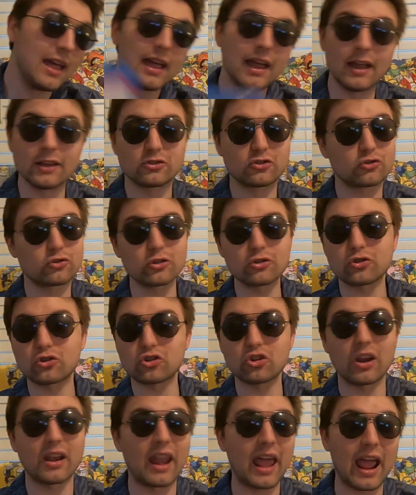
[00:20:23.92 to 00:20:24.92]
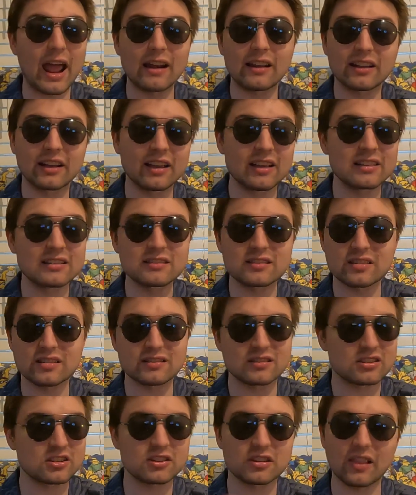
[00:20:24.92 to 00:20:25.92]
It's just shenanigans
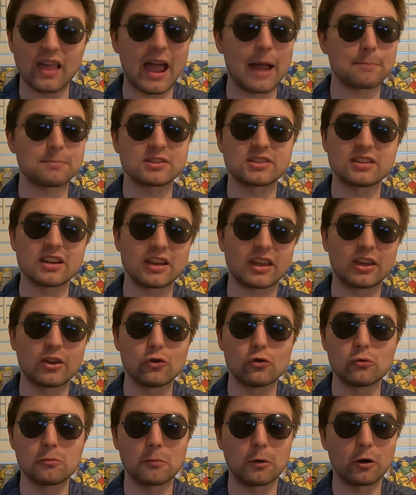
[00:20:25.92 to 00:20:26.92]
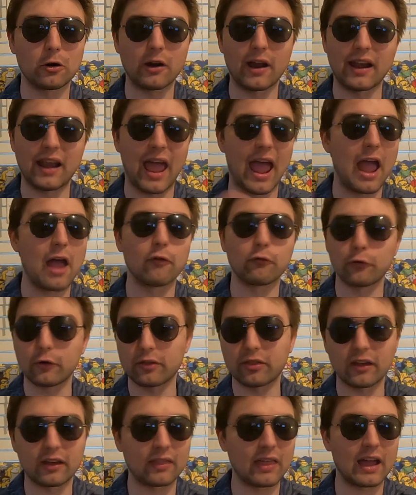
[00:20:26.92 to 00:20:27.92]
and slapstick humor, and
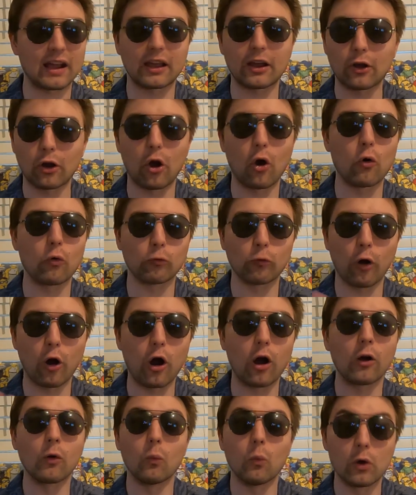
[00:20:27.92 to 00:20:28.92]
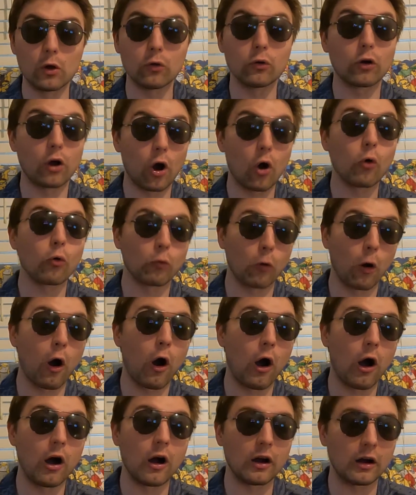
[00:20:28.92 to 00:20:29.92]
everything that can go wrong will go
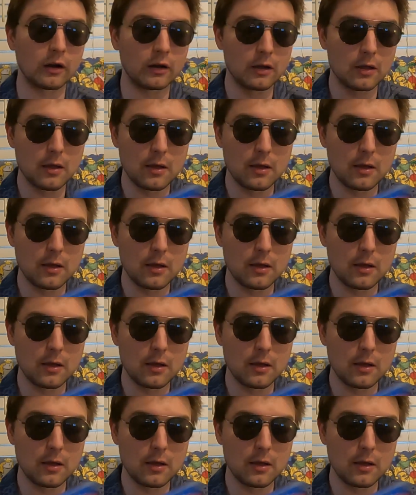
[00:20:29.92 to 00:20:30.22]
wrong.